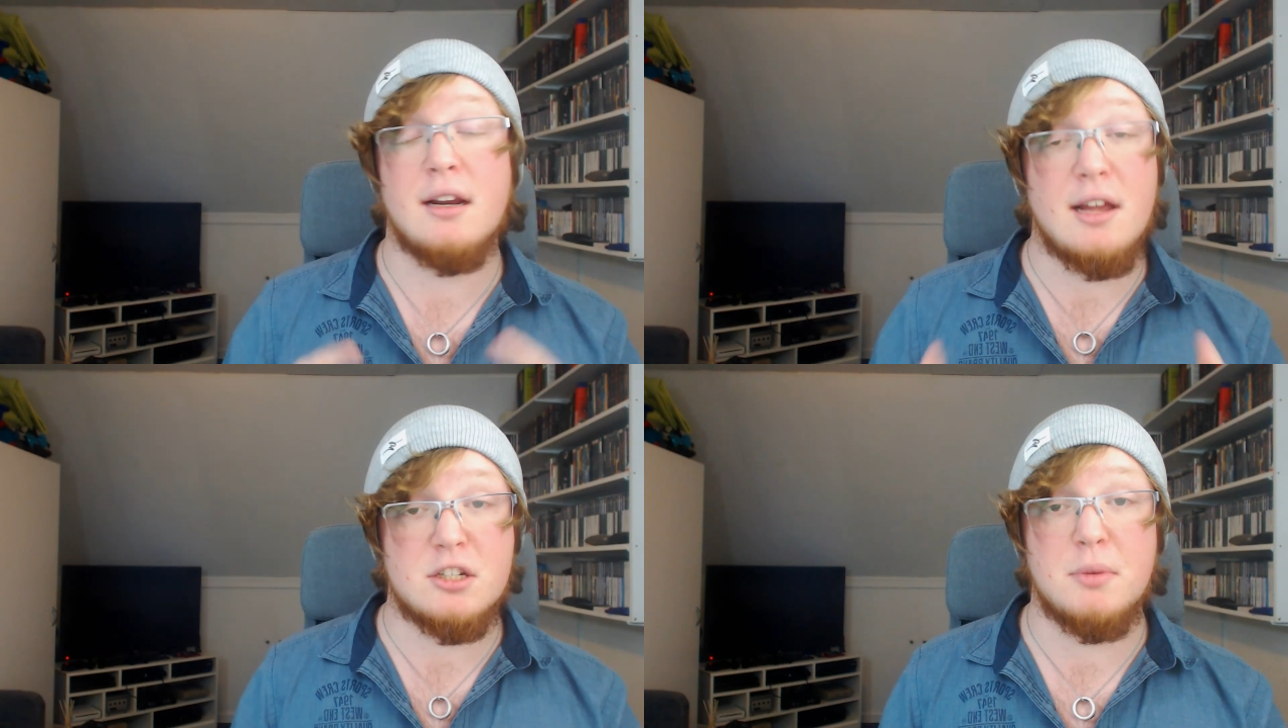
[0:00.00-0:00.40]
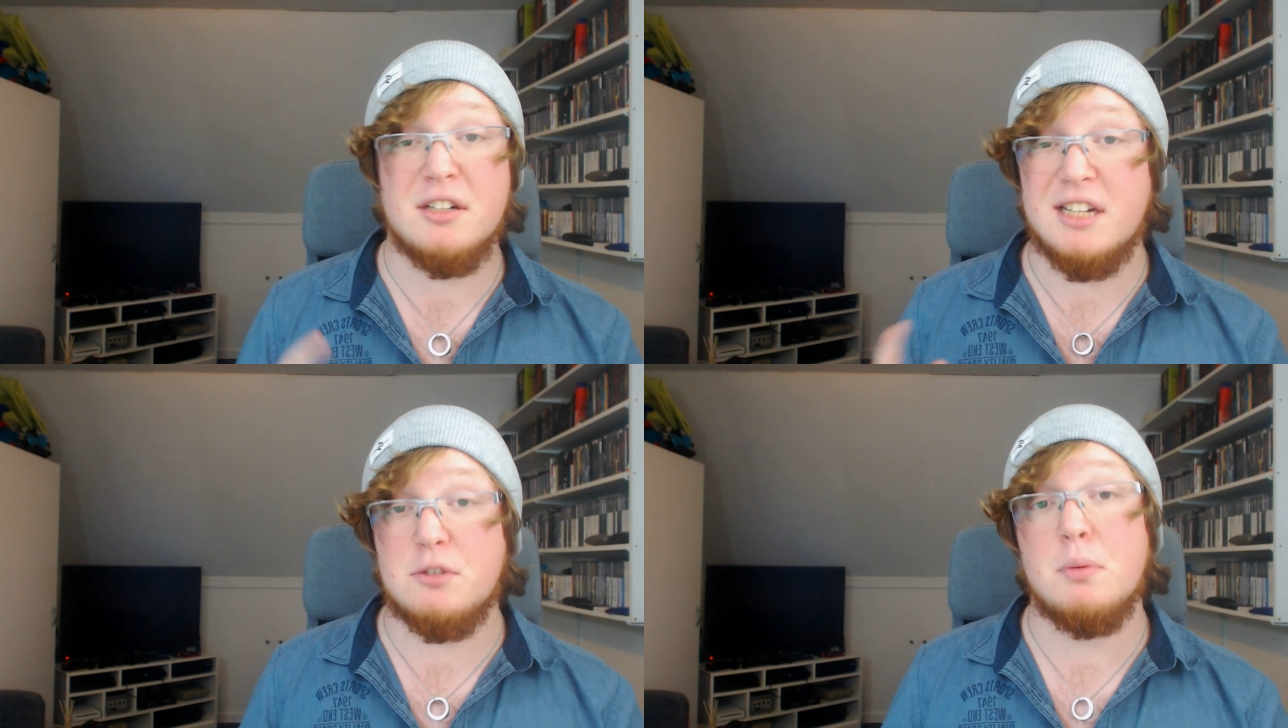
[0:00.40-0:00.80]
and the last
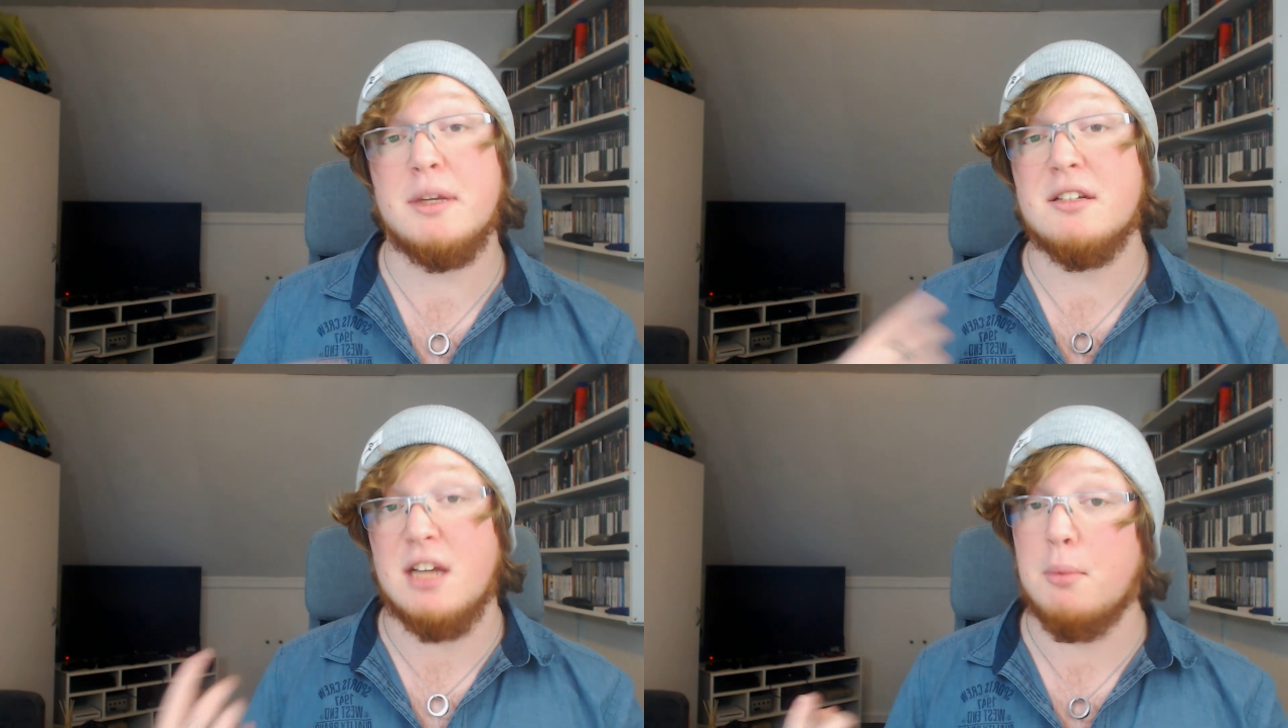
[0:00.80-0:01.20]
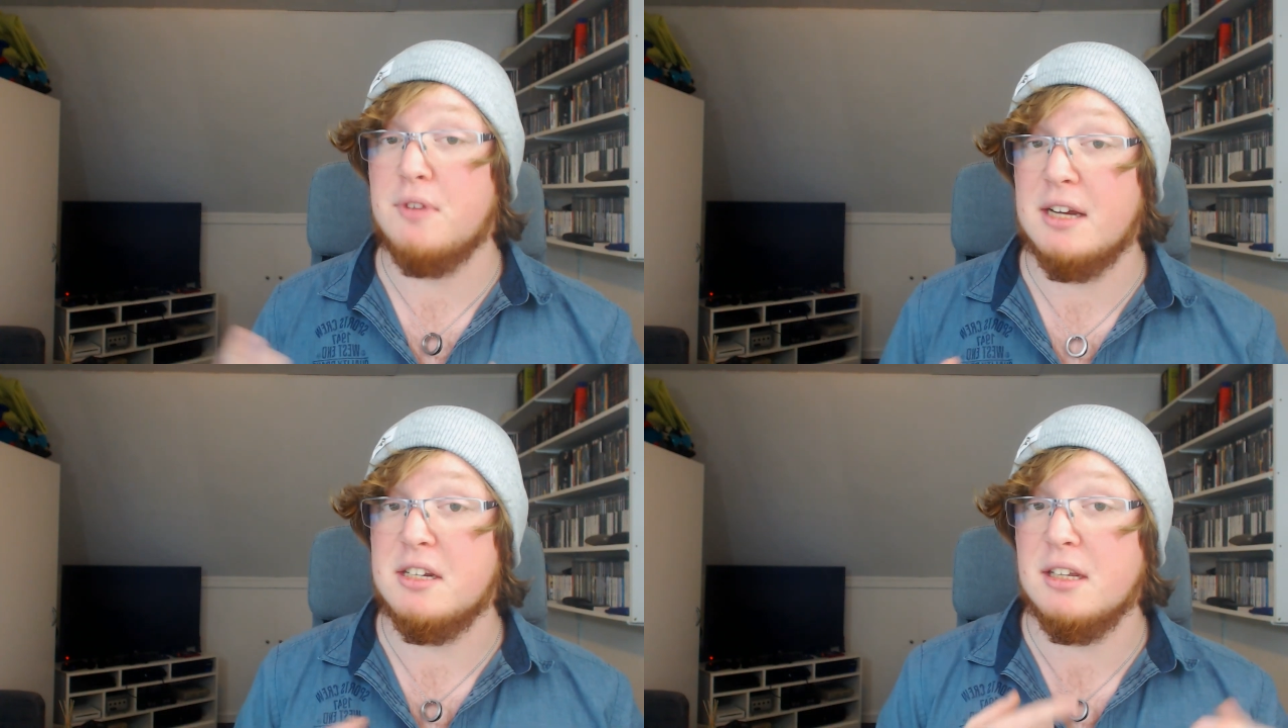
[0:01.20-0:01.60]
number, the 6, would be the
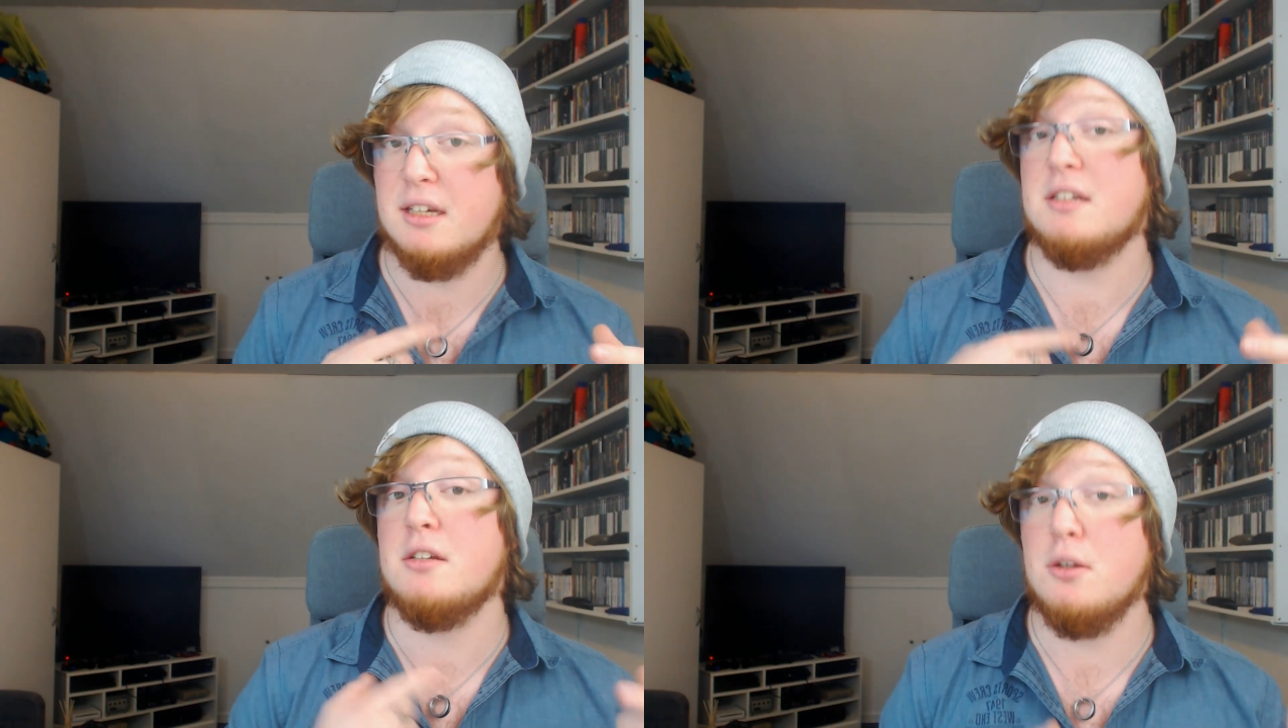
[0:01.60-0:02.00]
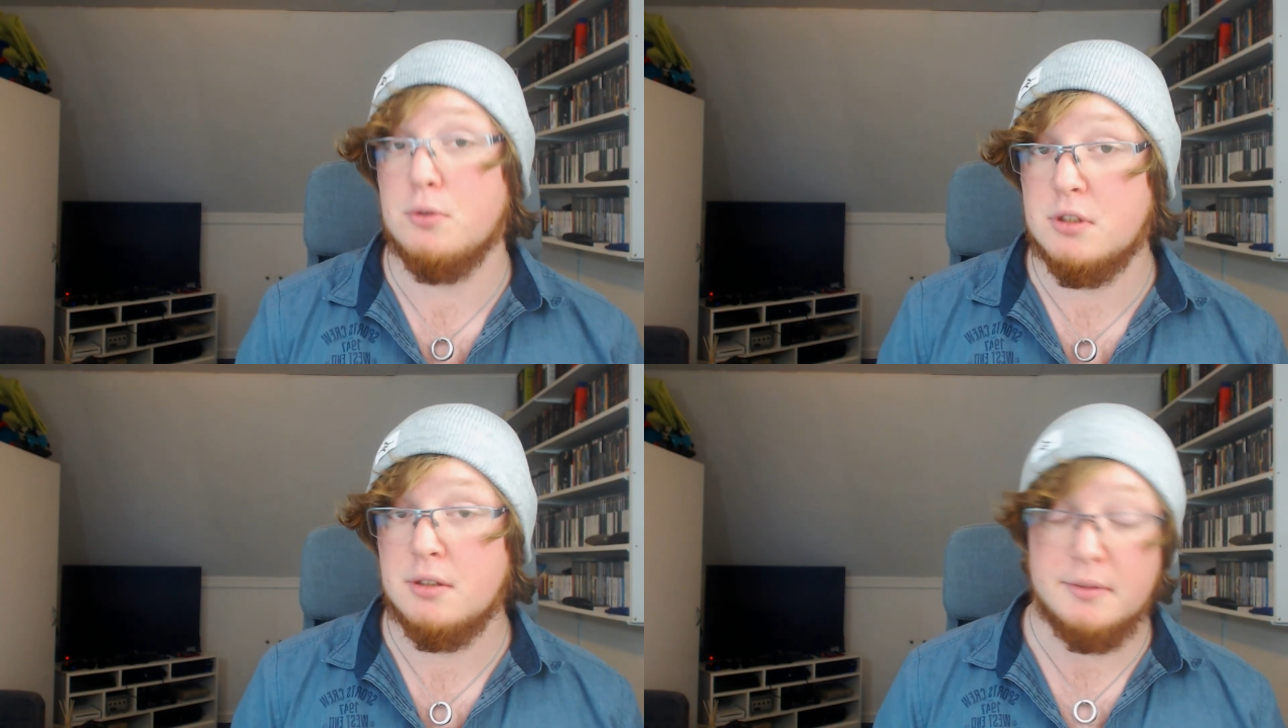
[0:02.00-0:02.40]
type of dice that you need to
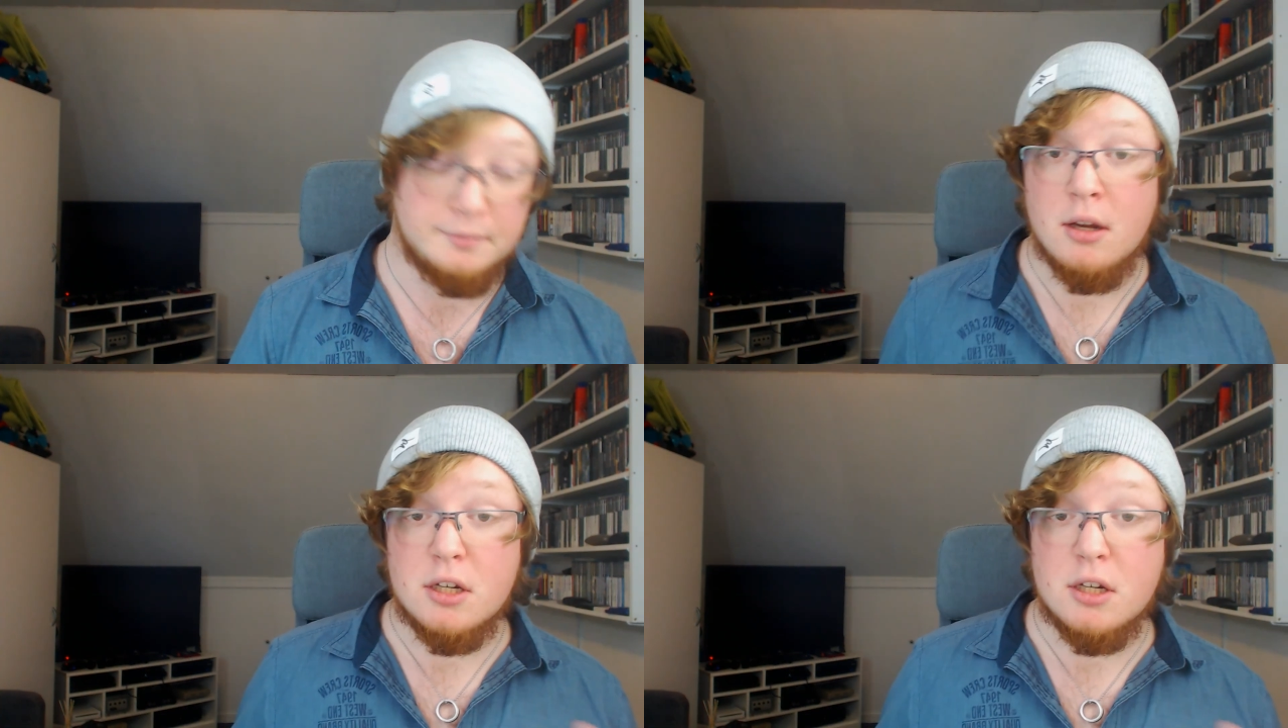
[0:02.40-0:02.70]
use.